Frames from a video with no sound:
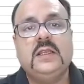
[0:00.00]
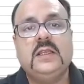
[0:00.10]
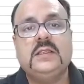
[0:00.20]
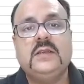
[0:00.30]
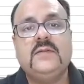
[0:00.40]

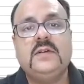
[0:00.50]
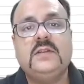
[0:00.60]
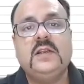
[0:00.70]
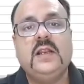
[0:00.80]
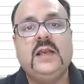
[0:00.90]
73
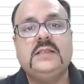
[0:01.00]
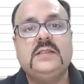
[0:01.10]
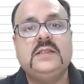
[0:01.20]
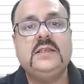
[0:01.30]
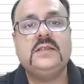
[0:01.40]
lies in
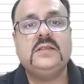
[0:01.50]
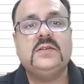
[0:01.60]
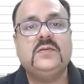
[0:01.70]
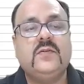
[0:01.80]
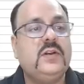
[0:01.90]
this will be
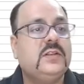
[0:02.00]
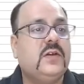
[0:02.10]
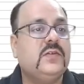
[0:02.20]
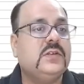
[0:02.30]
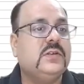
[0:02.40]

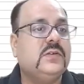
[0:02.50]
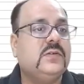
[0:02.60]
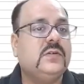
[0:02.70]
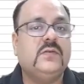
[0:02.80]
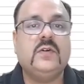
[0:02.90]
40,000,
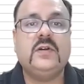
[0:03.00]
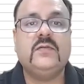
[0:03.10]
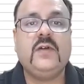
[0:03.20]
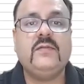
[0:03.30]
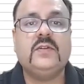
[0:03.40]

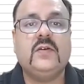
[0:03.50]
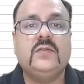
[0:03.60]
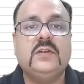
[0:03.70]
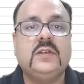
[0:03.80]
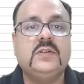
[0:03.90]

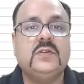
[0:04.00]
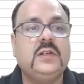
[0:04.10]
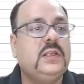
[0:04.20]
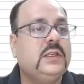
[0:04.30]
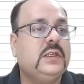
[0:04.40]
45,000 actually.
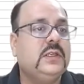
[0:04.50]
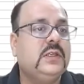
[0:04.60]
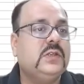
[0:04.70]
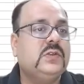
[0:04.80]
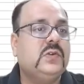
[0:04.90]

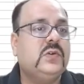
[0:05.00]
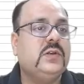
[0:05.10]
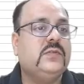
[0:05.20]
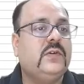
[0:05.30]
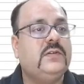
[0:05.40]
So it is
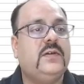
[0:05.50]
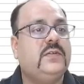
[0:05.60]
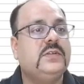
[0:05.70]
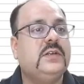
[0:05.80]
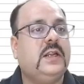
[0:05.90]

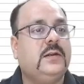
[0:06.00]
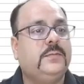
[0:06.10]
45,000, correct.